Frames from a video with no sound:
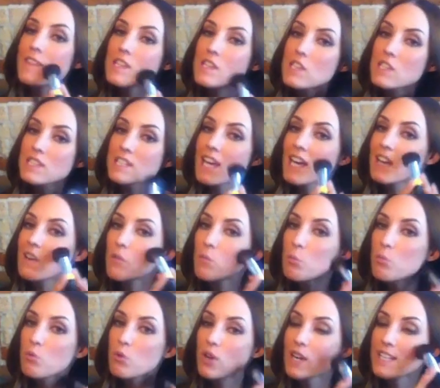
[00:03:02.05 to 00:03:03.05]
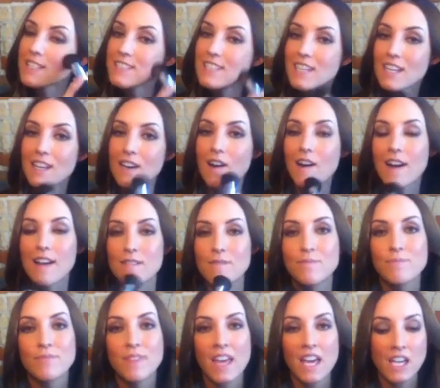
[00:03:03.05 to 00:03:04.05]
than just kind of brushing it on.
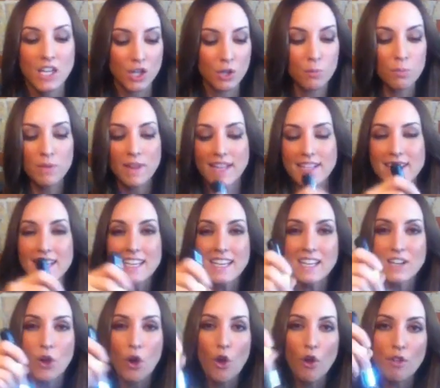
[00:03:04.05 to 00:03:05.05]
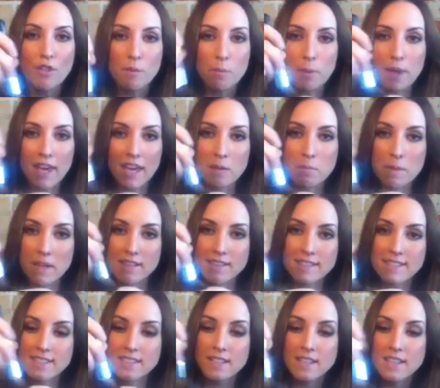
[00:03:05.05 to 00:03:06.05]
You're blending in all the
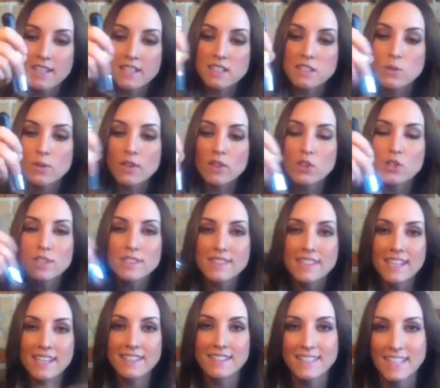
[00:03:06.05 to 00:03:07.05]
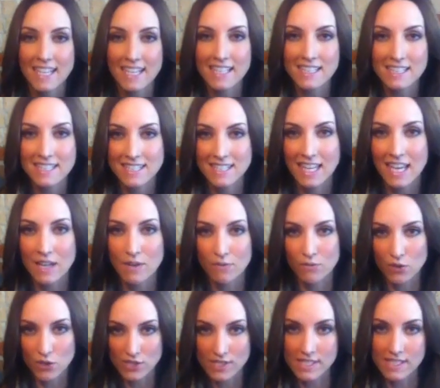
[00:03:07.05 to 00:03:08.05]
pigments, so it looks like second skin
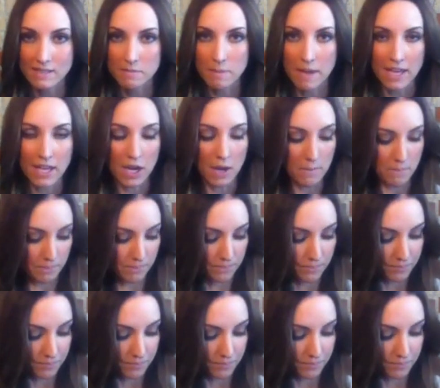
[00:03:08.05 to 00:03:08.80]
versus makeup.